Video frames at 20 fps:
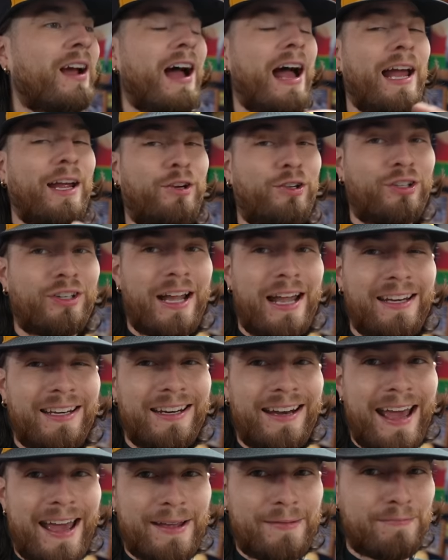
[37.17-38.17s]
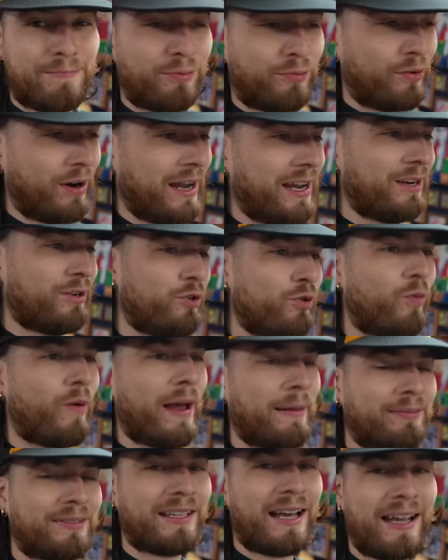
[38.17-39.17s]
I created a brand new
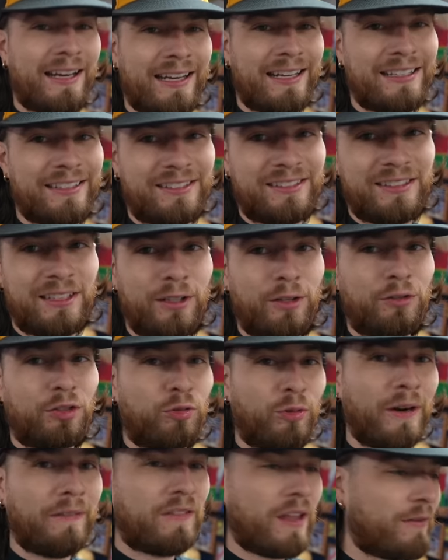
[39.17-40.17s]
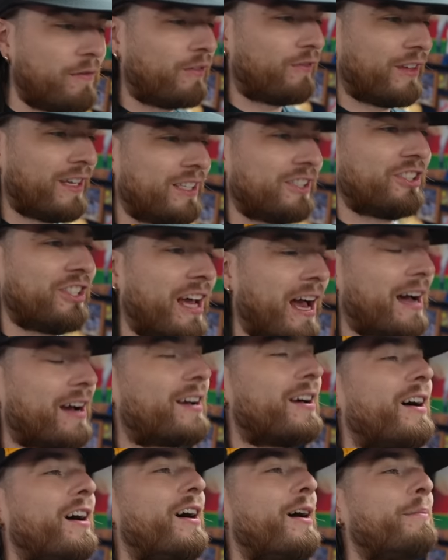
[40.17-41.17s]
website. It is still
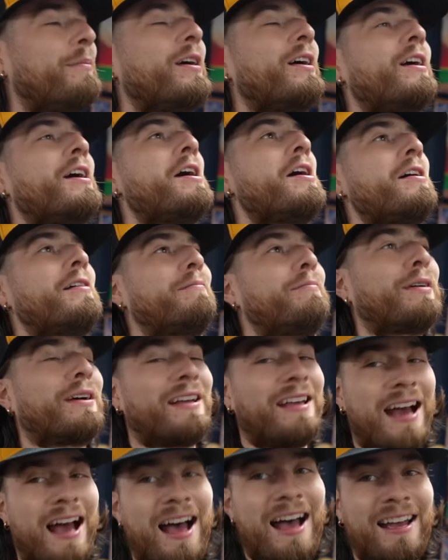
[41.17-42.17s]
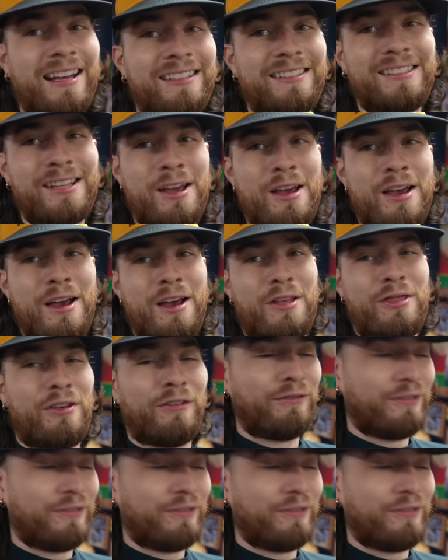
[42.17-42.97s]
thriftheavenvintage.com, but guys, the